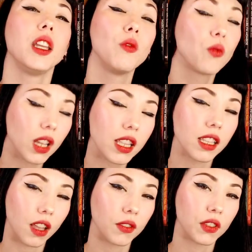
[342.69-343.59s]
He
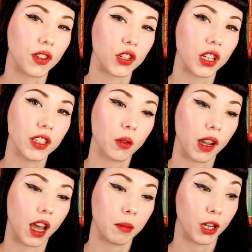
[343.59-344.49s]
really loves fishing,
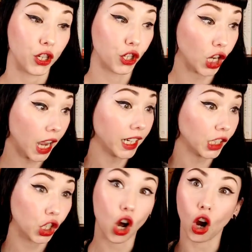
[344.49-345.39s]
so I got him a
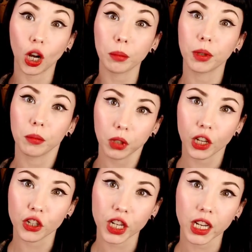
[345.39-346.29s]
giant carp
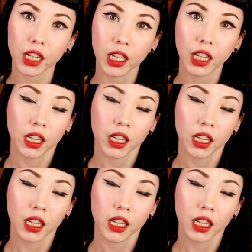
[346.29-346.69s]
plushie,